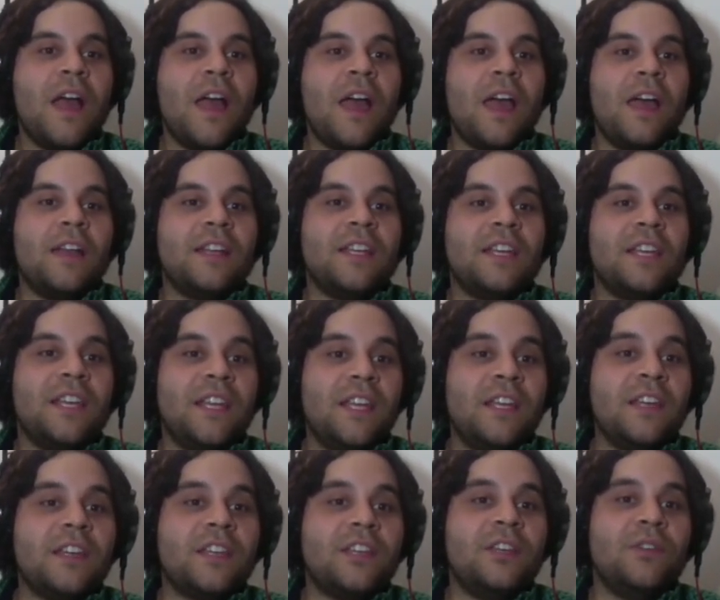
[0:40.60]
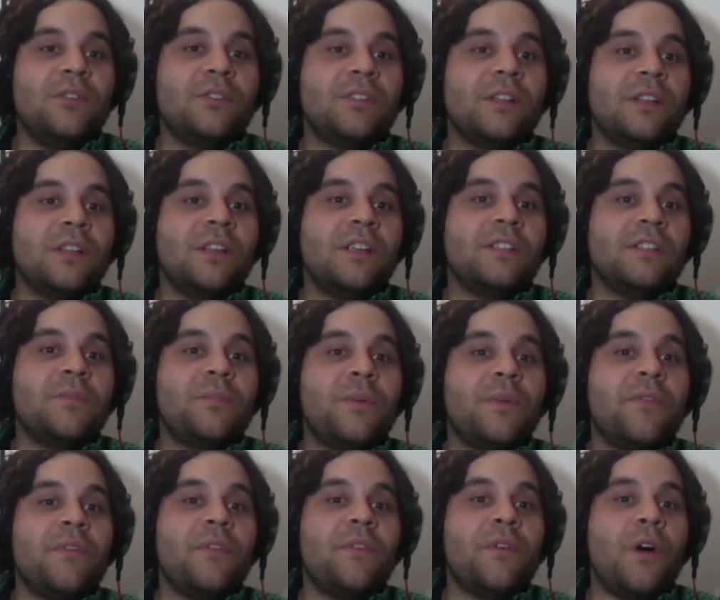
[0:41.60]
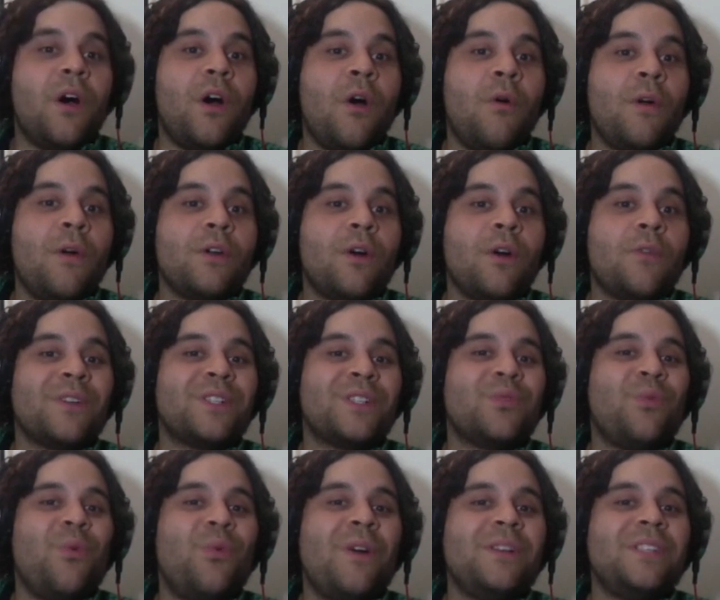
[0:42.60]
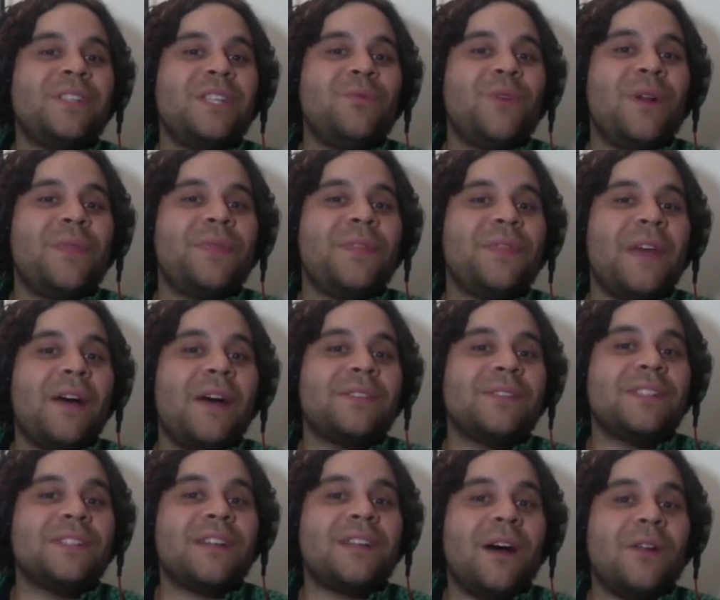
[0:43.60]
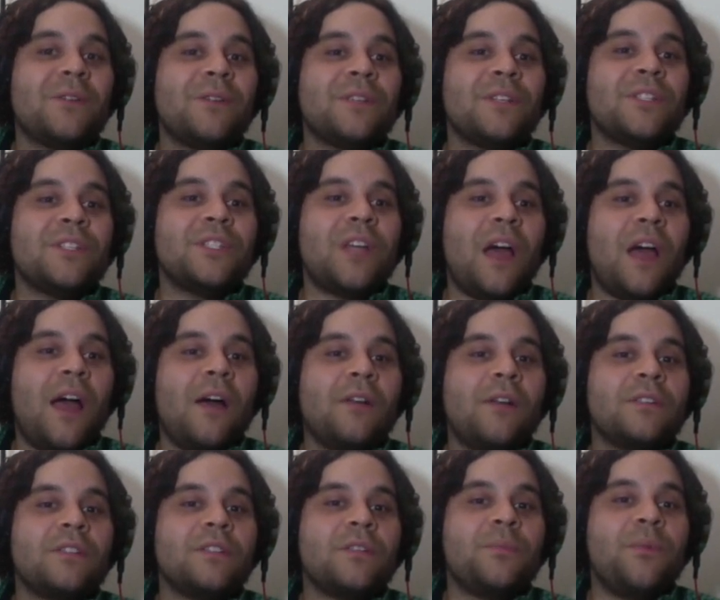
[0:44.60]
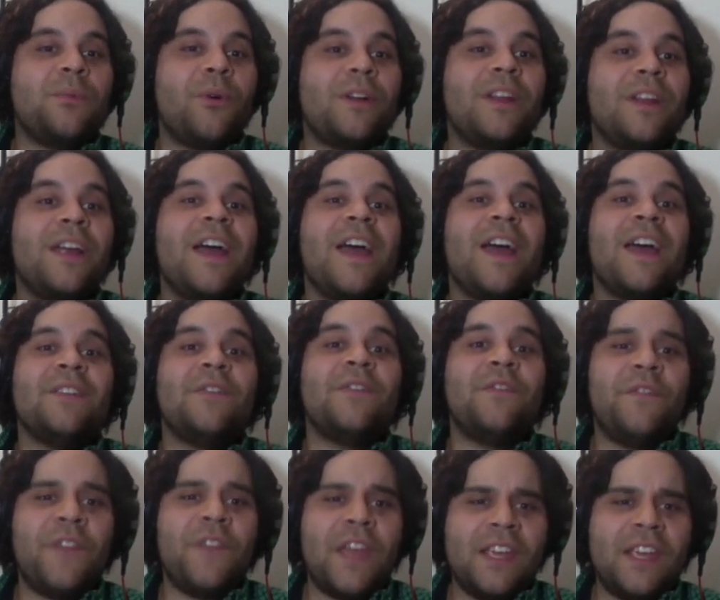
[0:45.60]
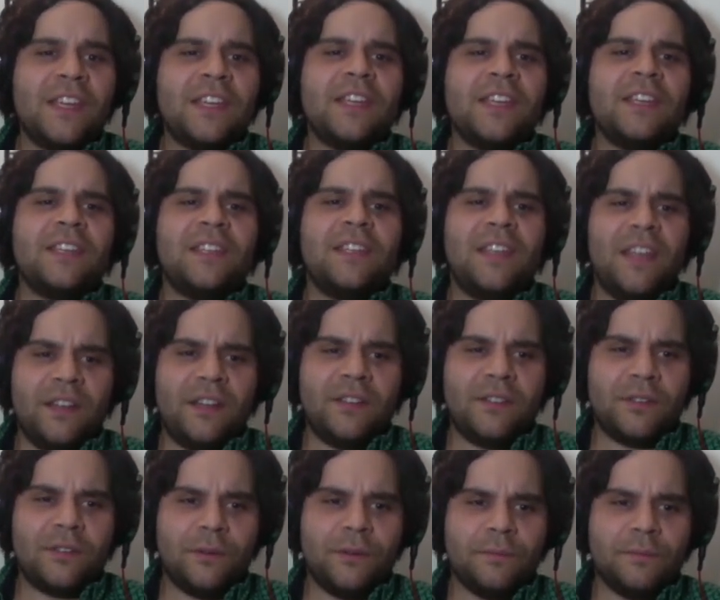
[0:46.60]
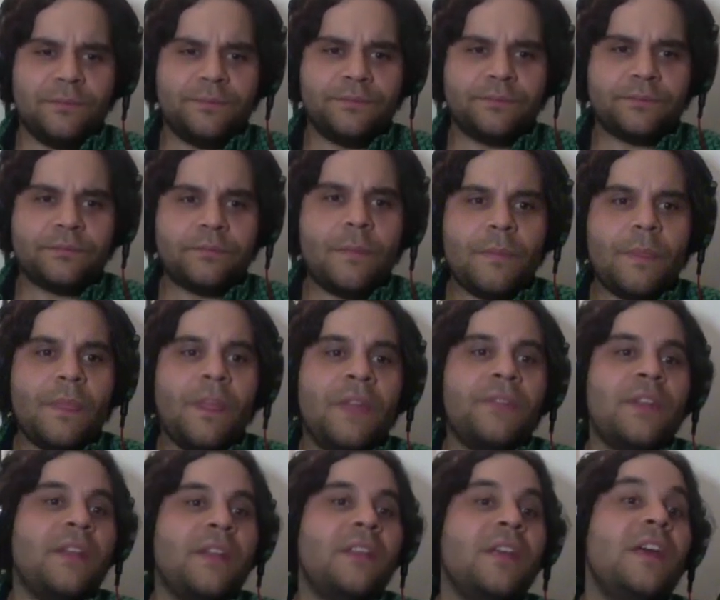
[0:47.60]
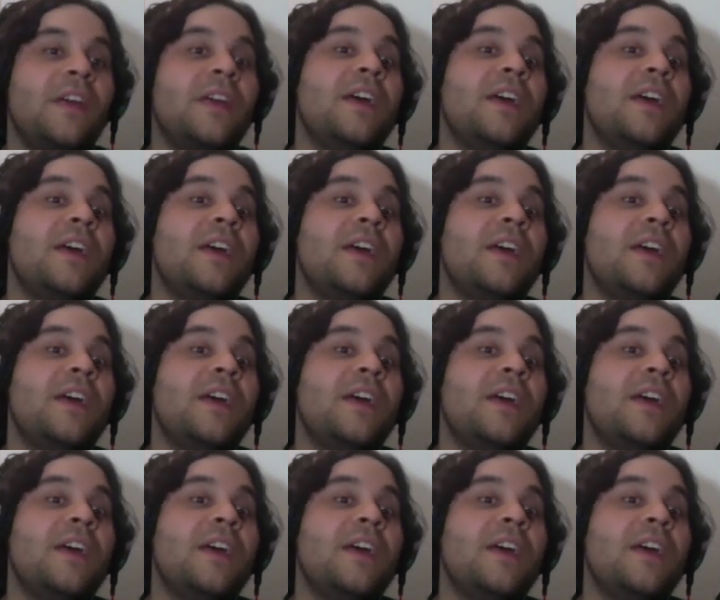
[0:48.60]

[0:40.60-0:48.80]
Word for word: And he accused Elizabeth of owing over $21,000 in child support and faking cancer. And then